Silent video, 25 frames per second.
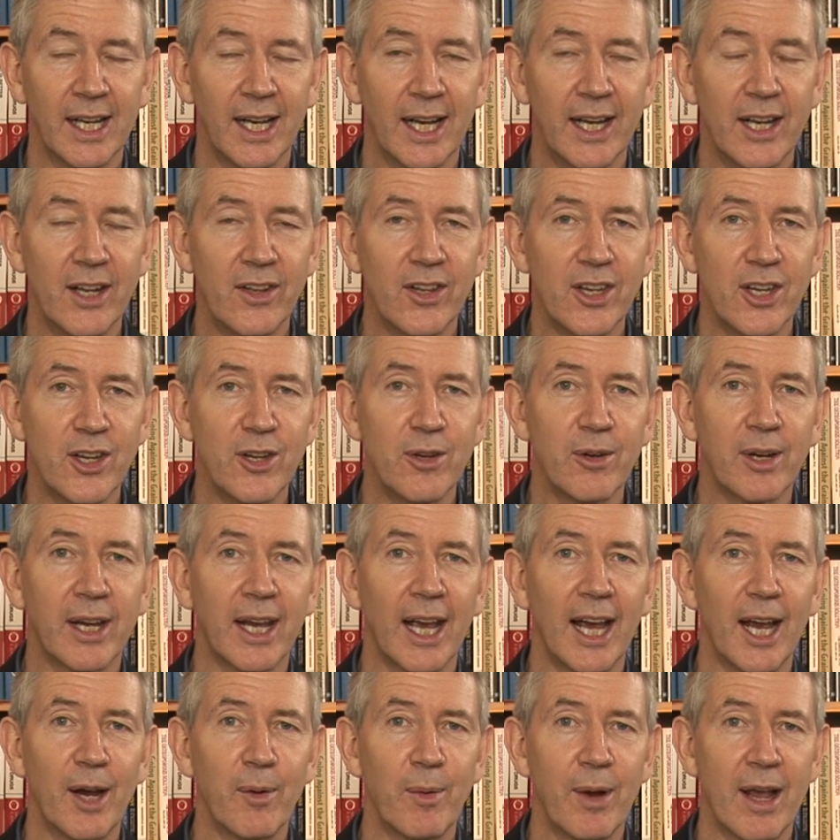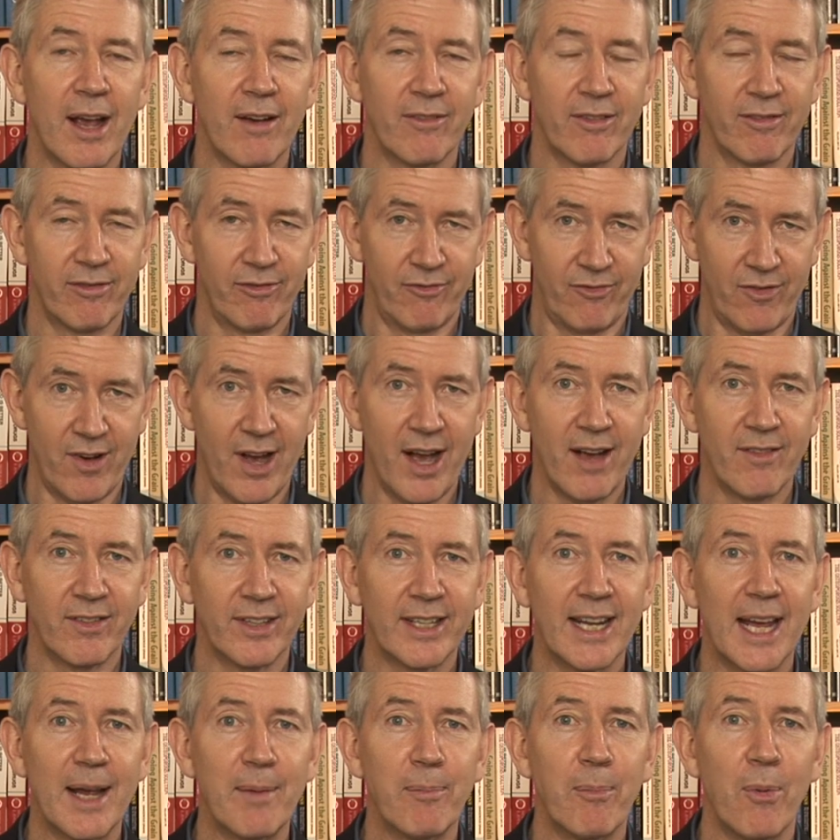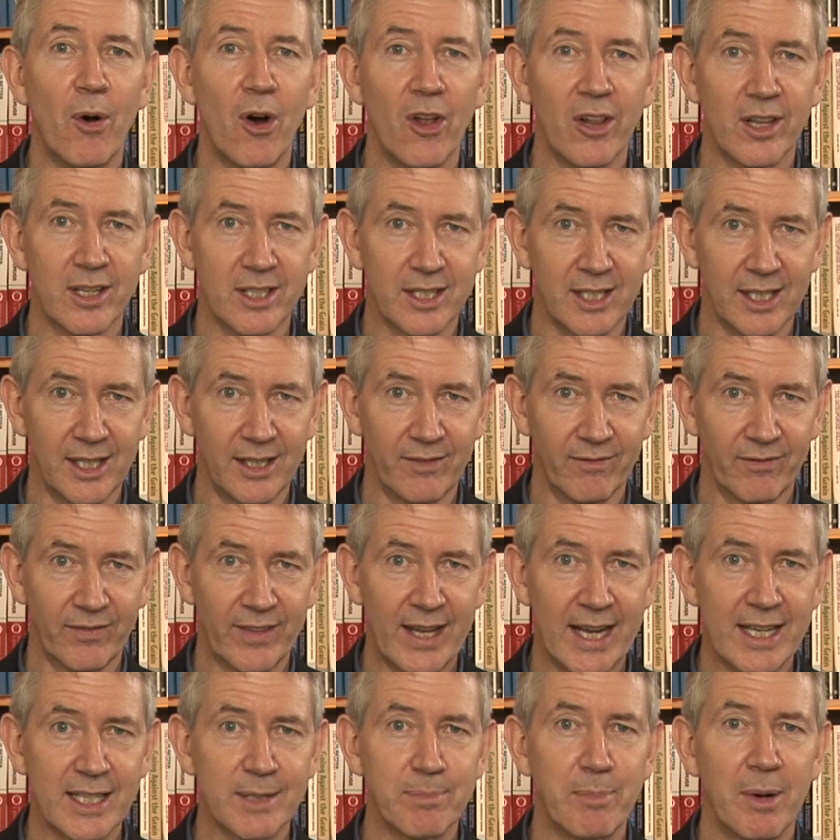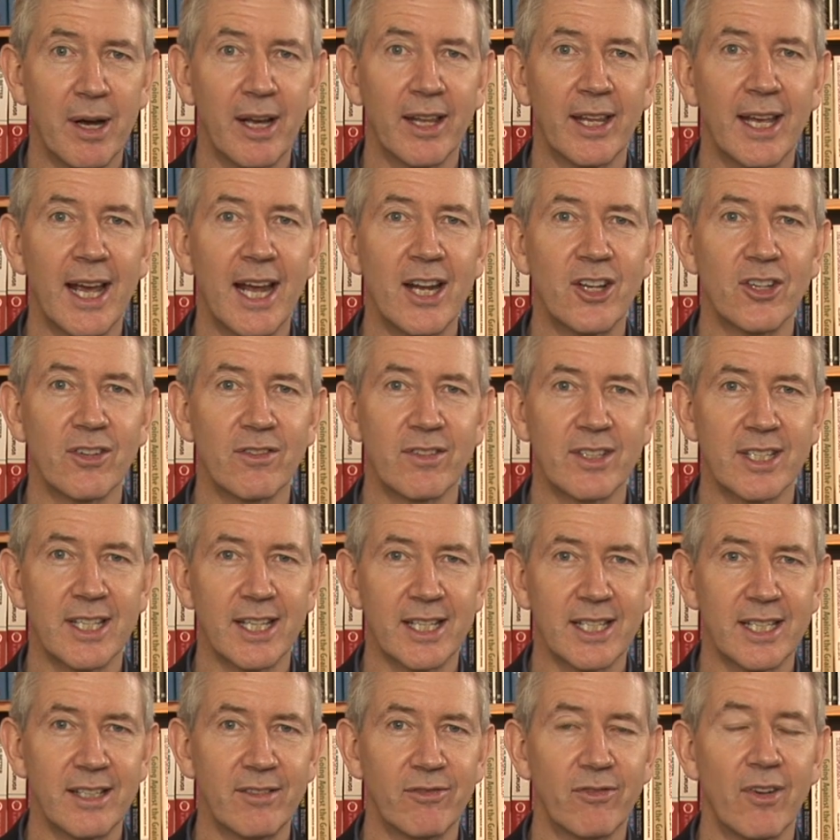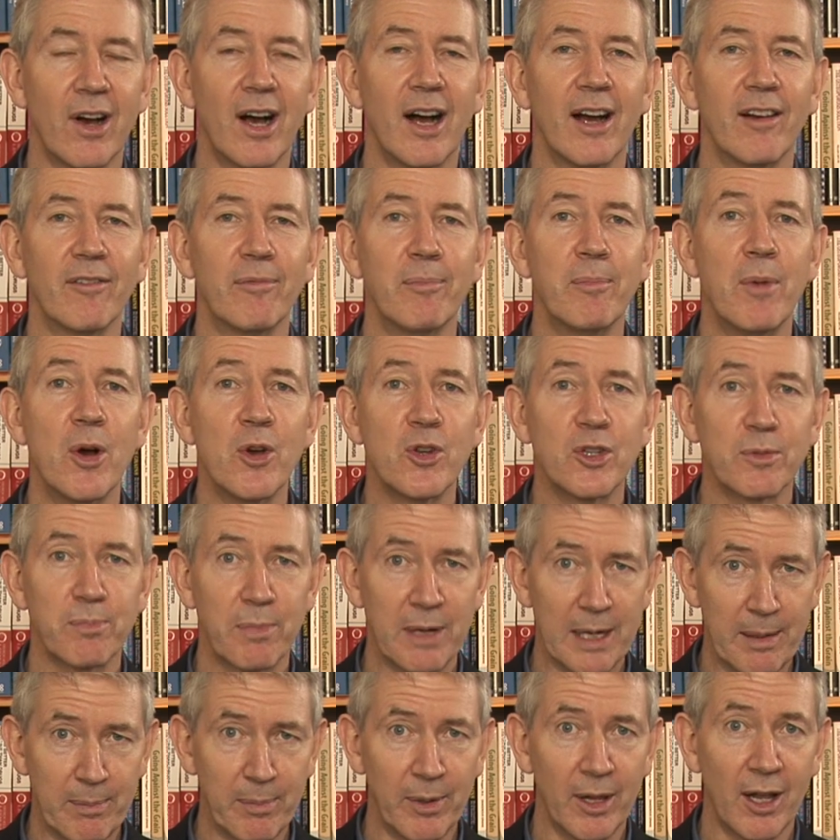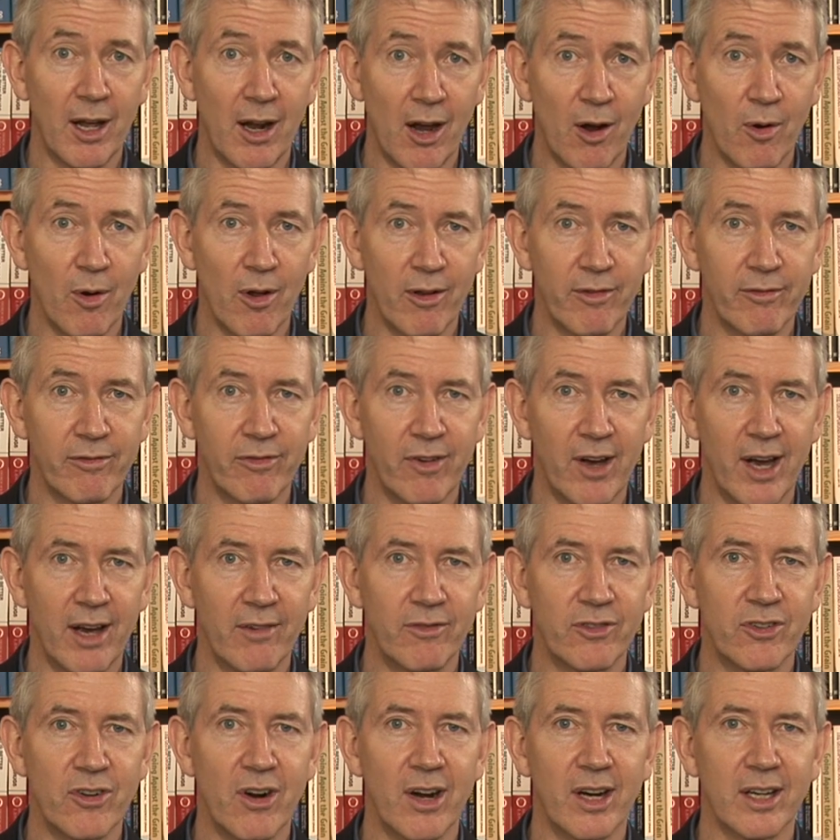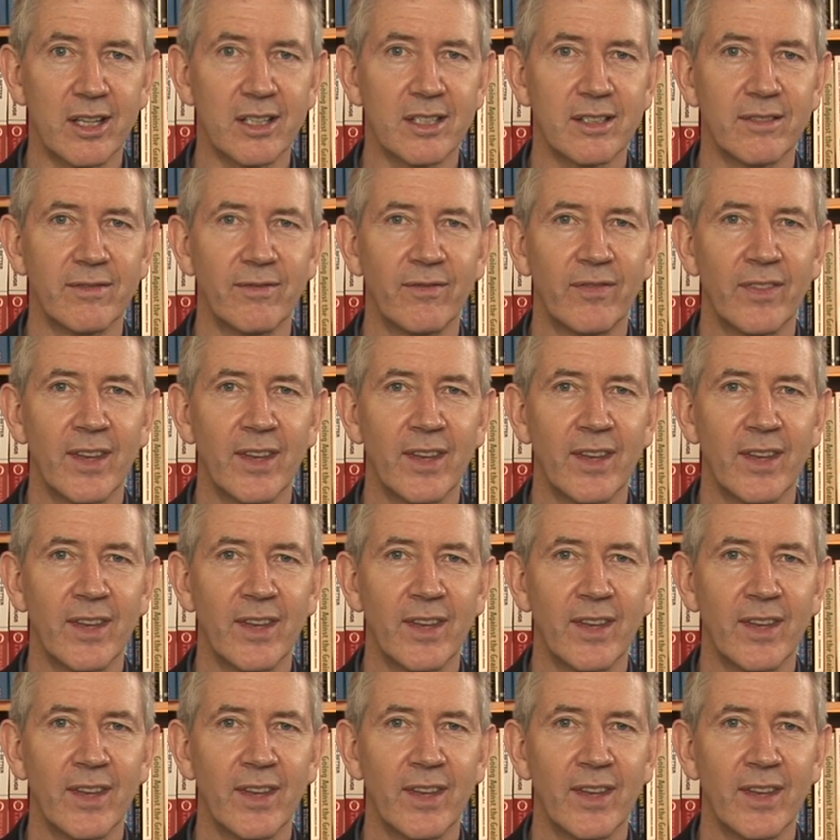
And in the UK, we have a 5-a-day policy. That's by the age of 65, most people are on 5 drugs.